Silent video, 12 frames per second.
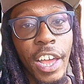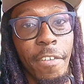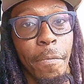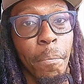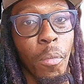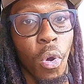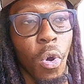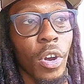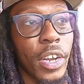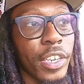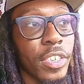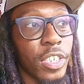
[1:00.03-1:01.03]
have more
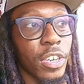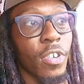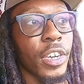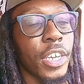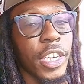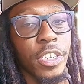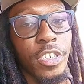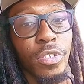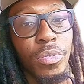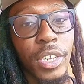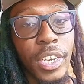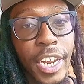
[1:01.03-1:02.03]
concerning
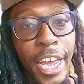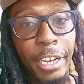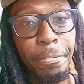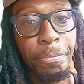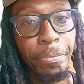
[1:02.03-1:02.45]
issues than that.